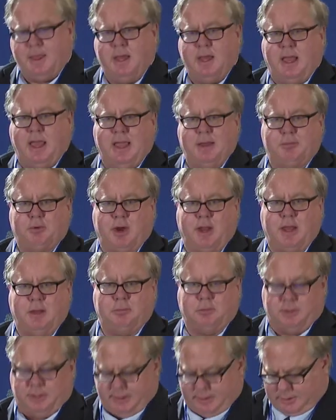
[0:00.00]

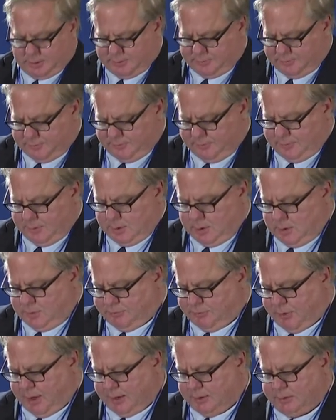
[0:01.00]
Abraham Lincoln,
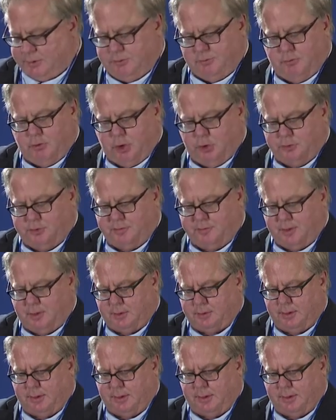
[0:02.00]
Franklin Roosevelt,